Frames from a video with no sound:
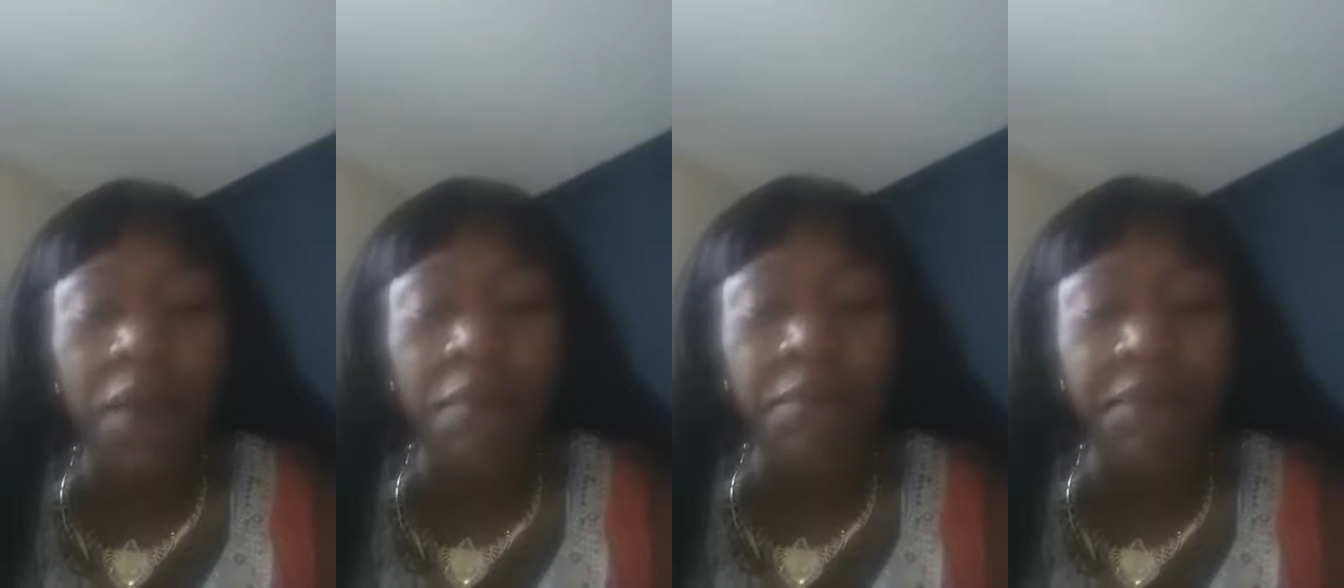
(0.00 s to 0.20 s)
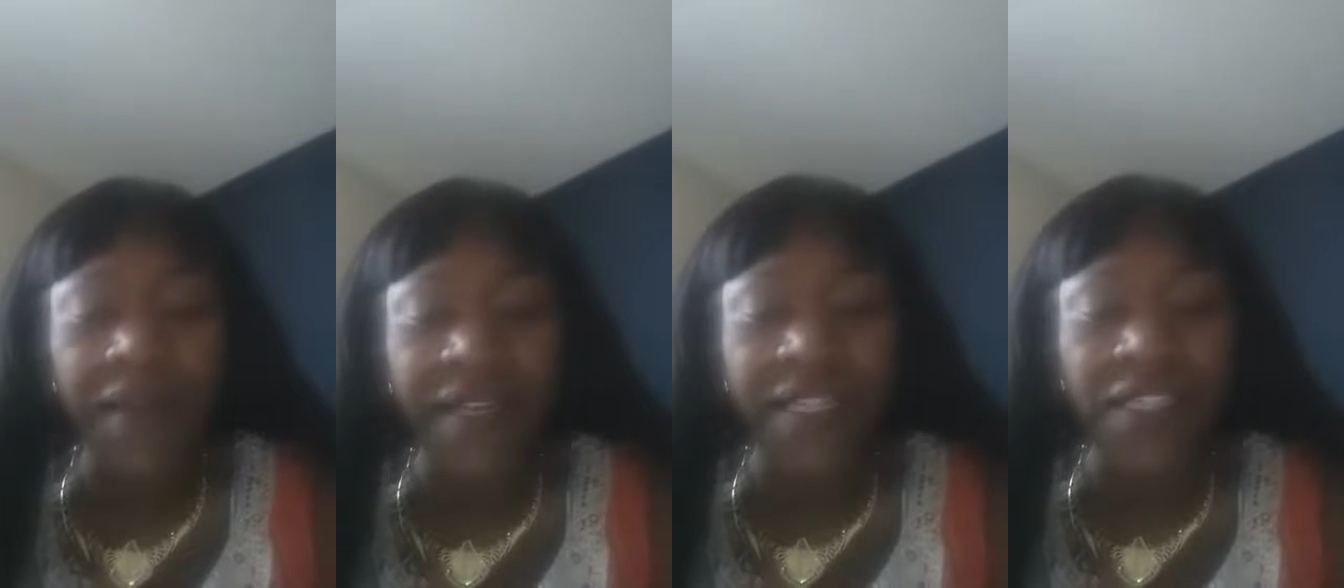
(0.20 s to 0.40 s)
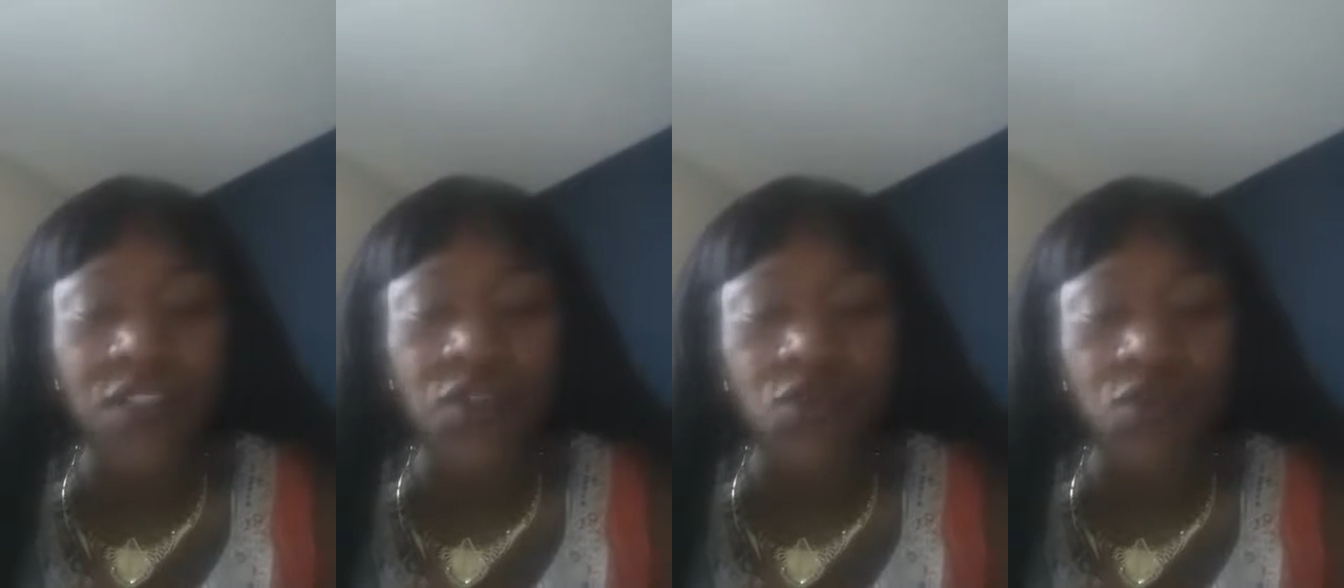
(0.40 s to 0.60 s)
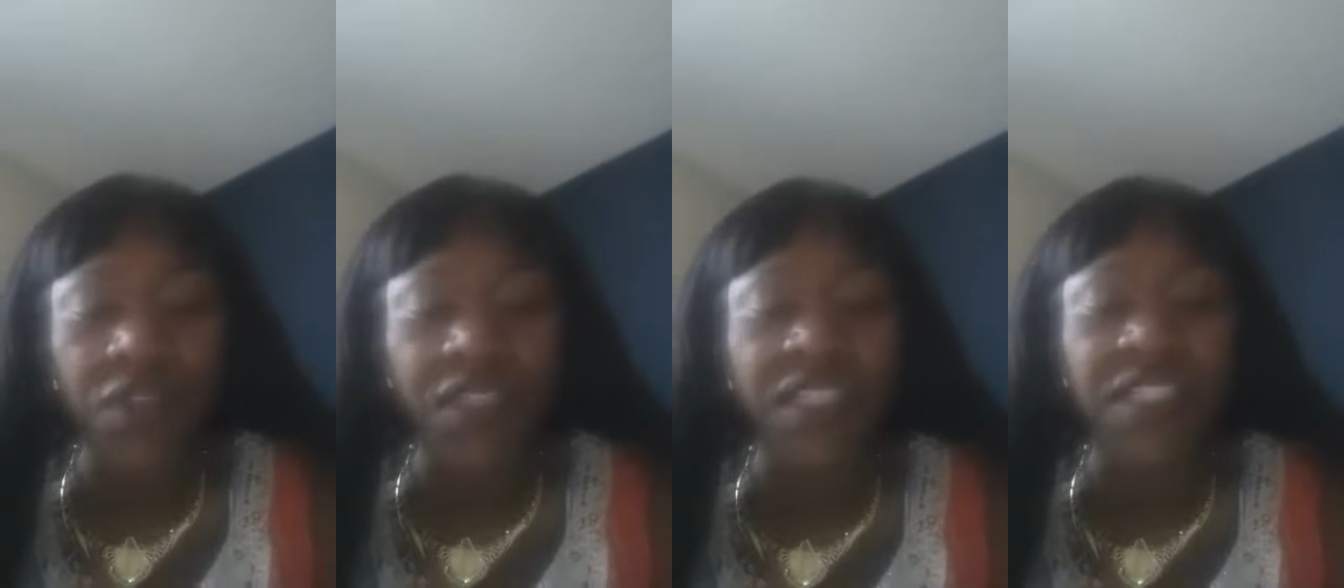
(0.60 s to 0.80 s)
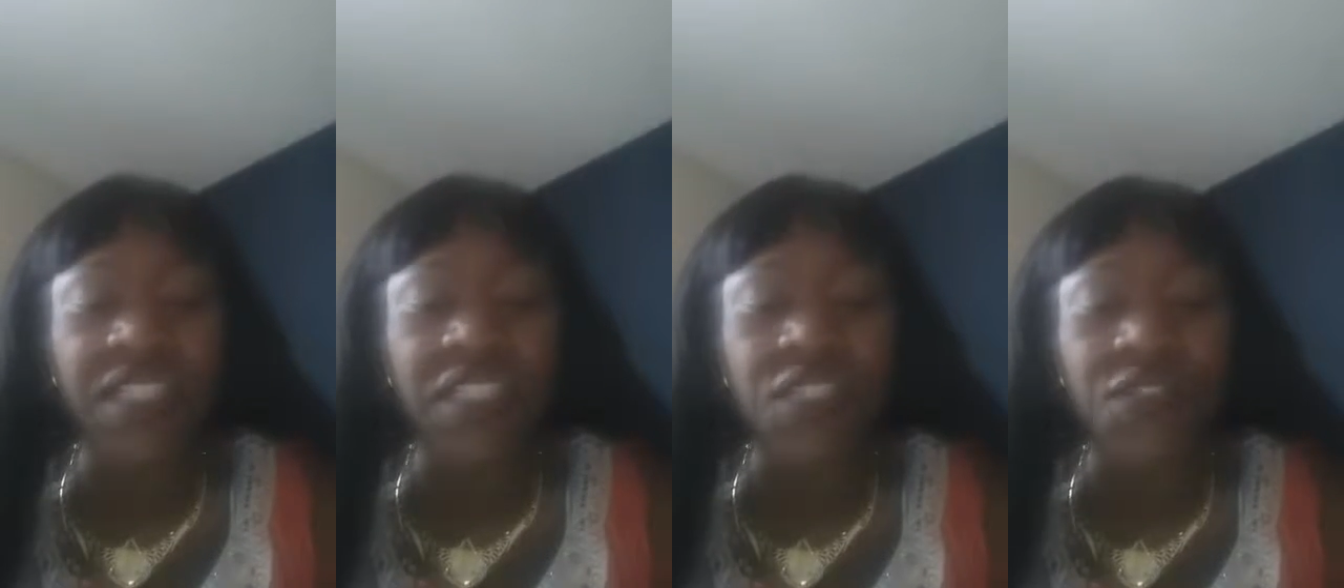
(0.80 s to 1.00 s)

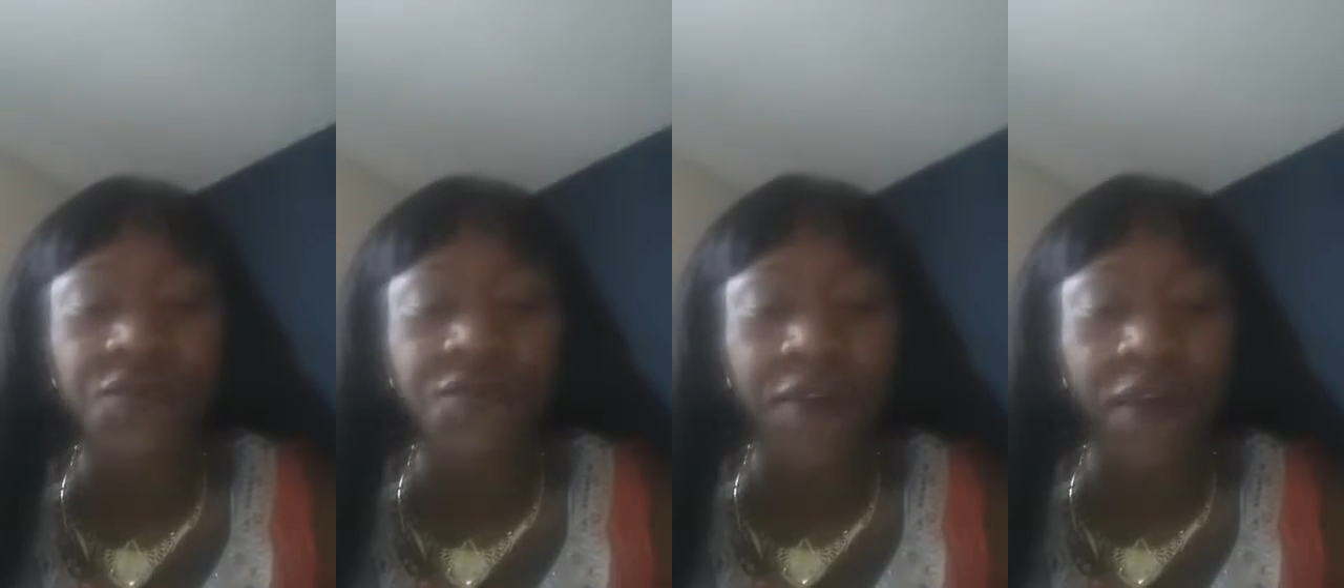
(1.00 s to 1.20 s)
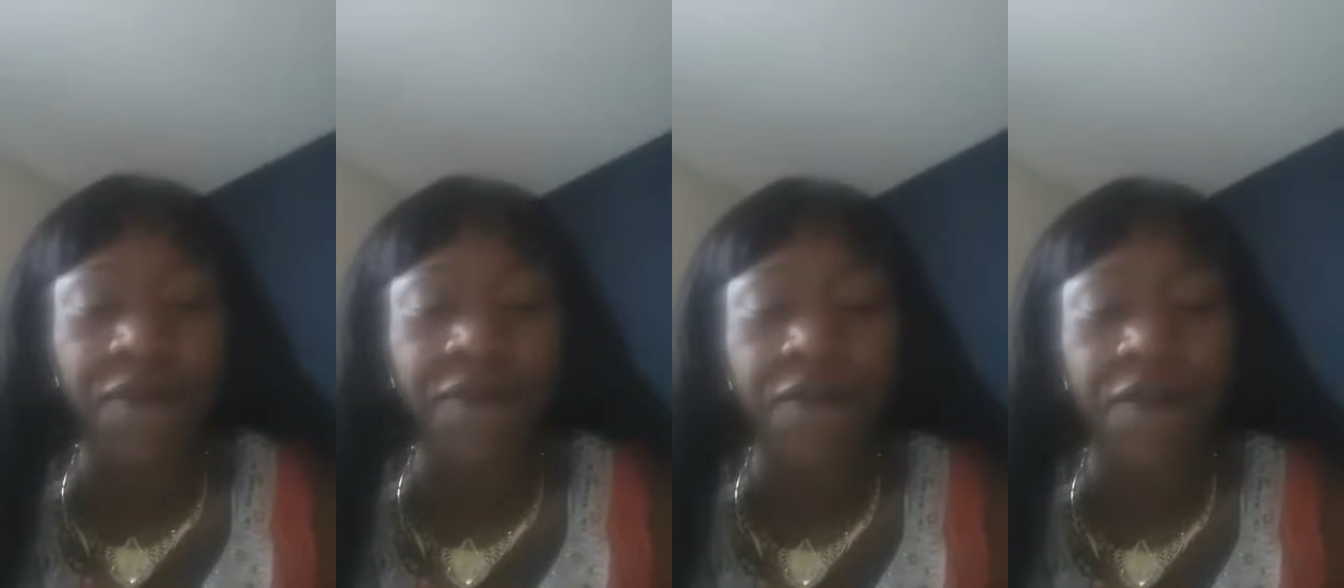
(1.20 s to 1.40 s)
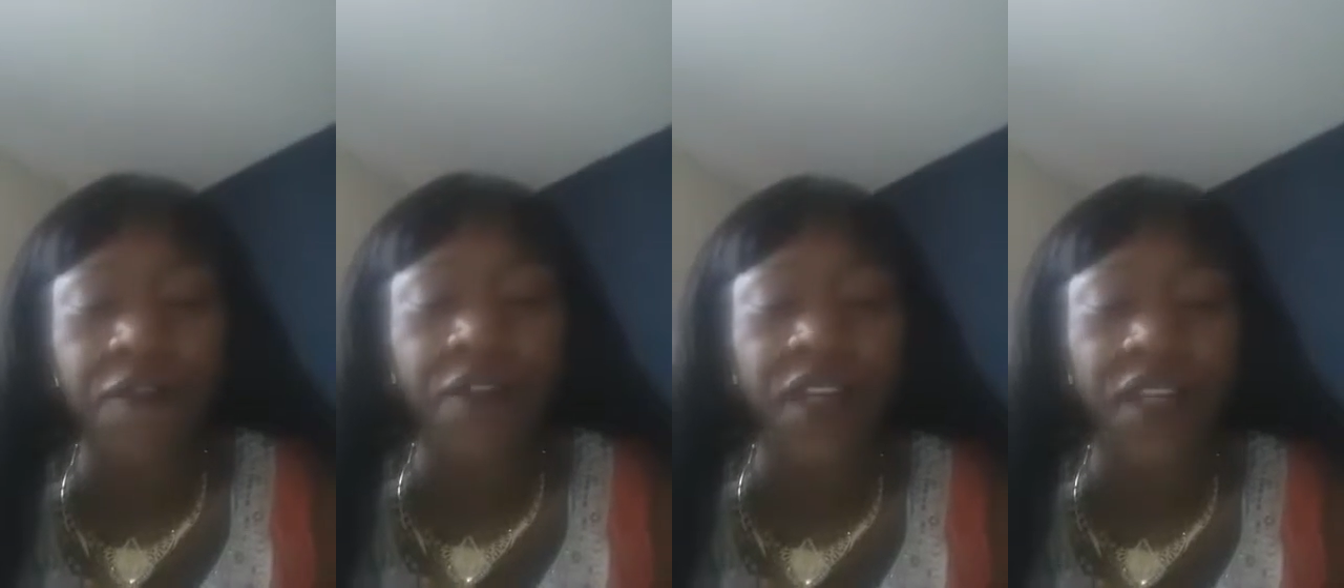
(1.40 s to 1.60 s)
ministering disfavor